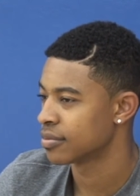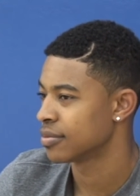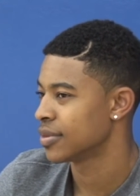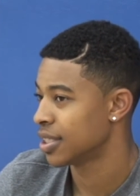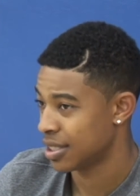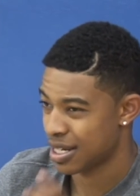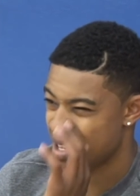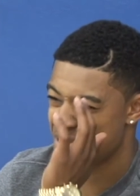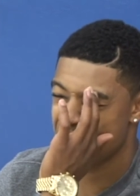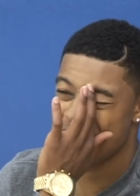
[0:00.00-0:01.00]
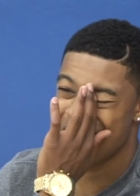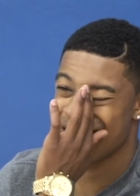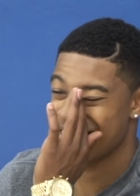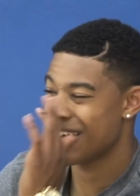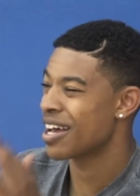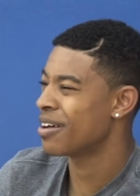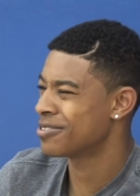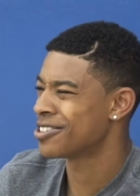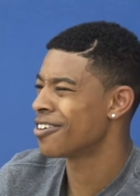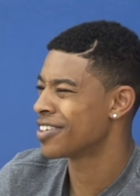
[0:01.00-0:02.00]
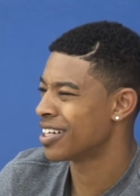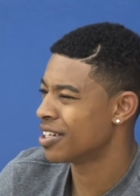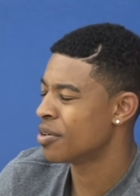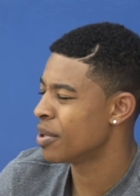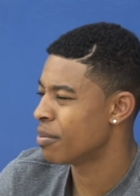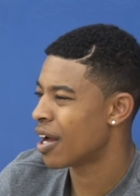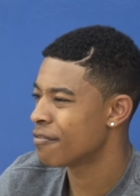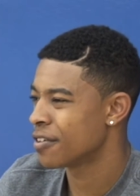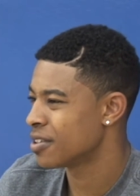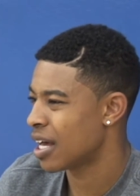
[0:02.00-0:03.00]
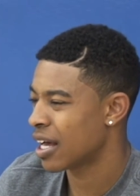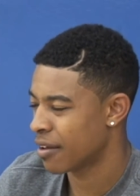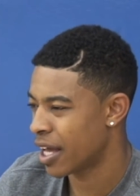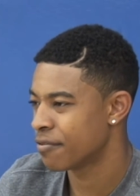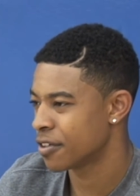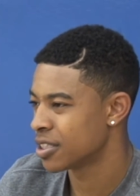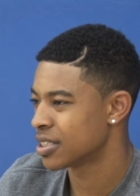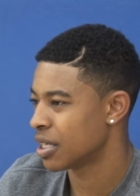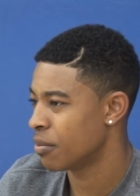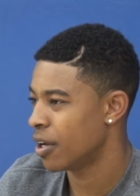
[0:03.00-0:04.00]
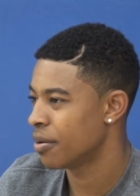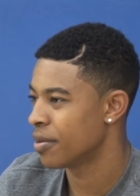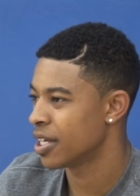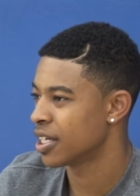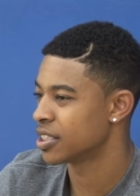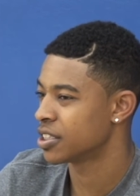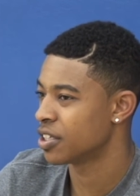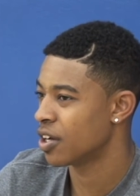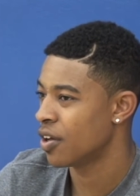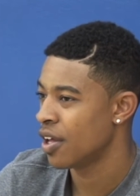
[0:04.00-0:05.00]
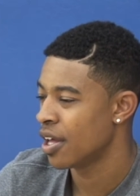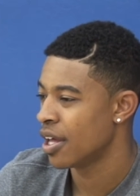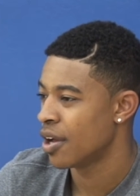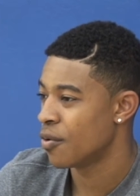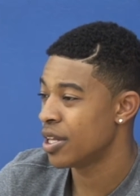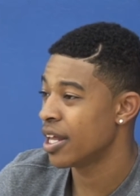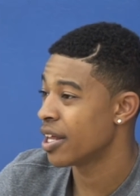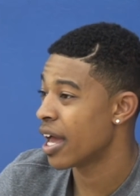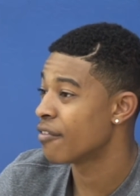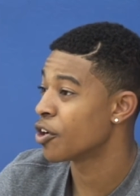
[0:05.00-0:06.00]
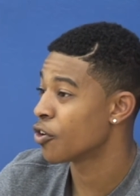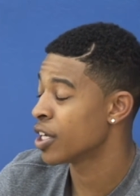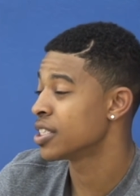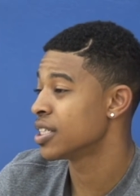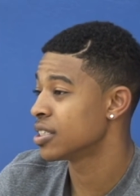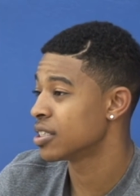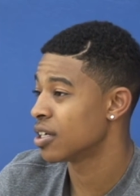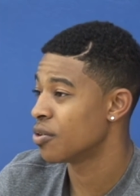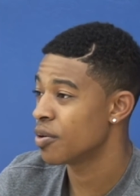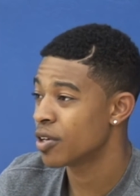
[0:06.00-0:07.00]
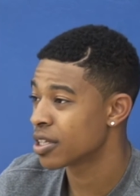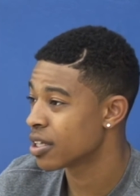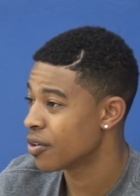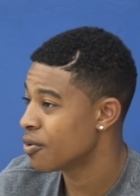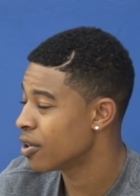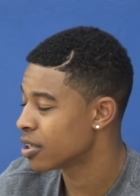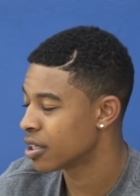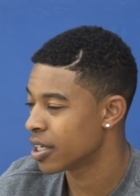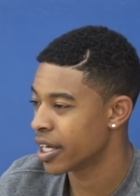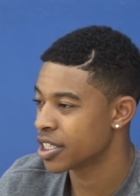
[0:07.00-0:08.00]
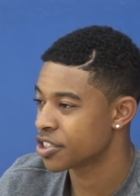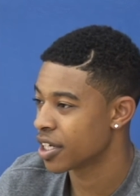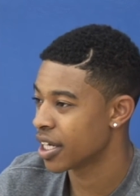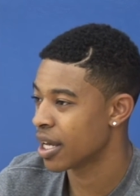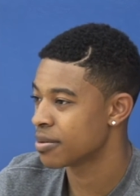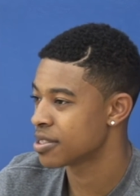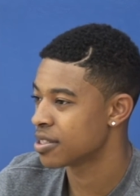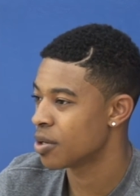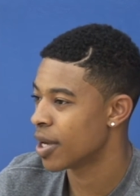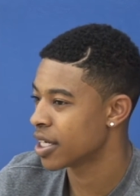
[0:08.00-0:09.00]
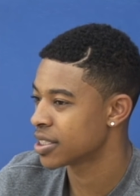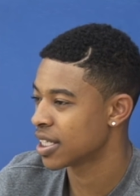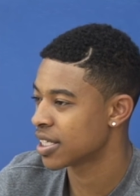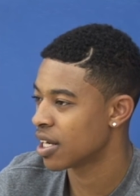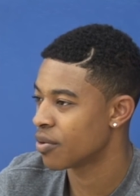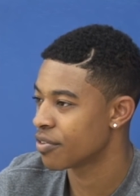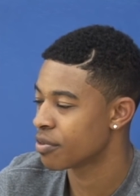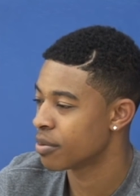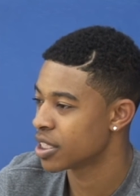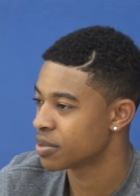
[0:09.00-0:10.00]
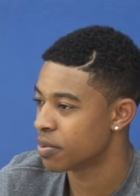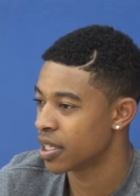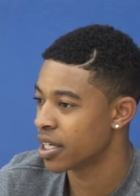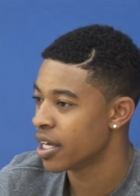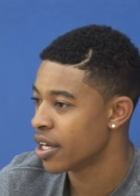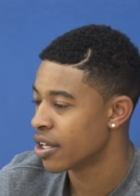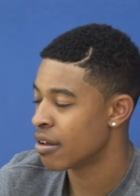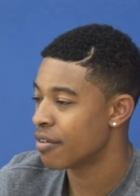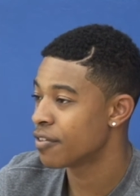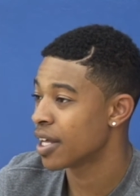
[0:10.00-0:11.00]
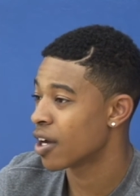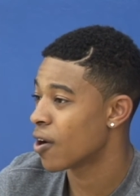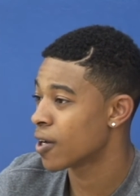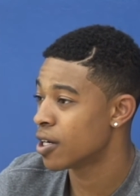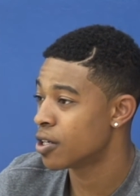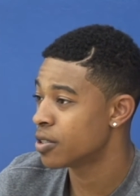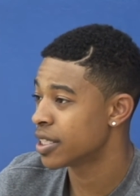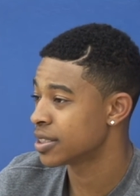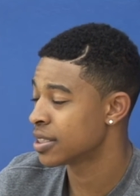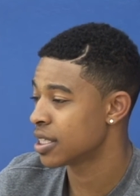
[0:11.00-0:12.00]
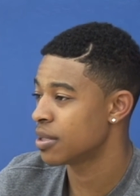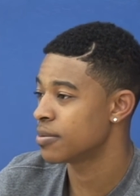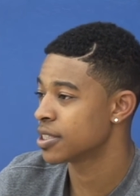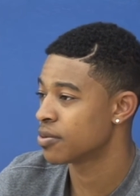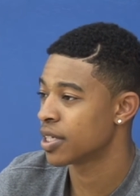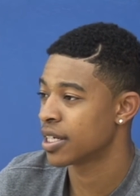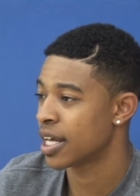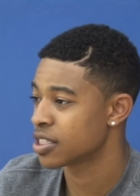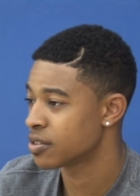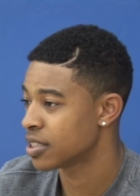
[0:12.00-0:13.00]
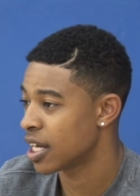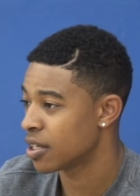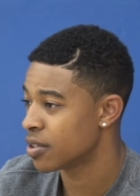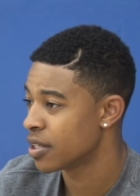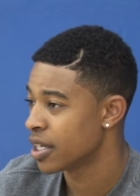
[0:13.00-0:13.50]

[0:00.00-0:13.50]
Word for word: all, any? Or um, I, yeah, I've softened a little bit, but I feel I, I feel the same way because you know we did have a great season though. We went we won 38 straight games. Nobody can take that away from us. But you know, I feel like our goal as a team was to win the national title,